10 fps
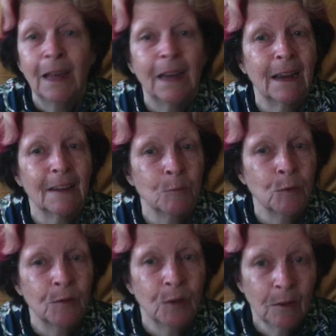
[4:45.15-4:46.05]
it has
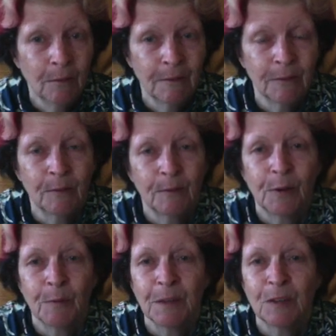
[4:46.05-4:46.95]
moved on
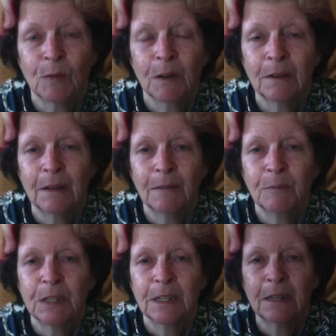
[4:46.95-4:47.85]
from this one in
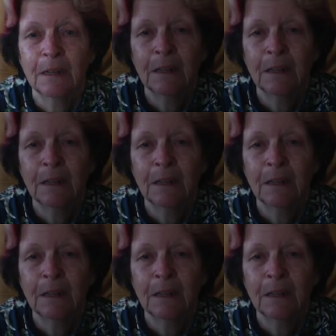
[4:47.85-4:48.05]
particular.